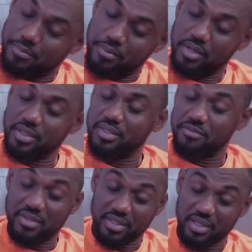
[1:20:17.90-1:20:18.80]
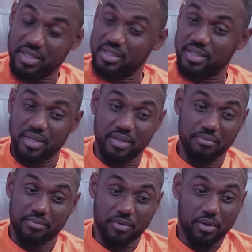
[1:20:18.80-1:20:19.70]
The police investigated
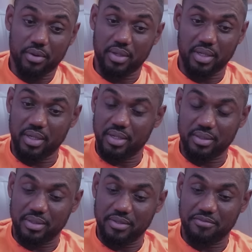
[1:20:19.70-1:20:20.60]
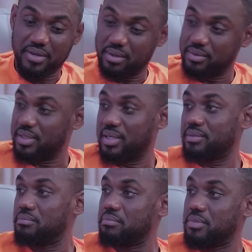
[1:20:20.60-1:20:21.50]
him thoroughly and they found
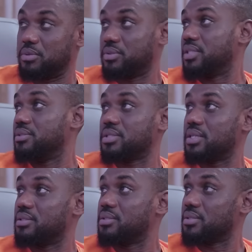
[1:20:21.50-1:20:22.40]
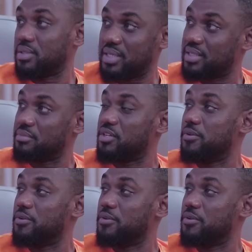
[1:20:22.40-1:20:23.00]
that he was innocent, so they let him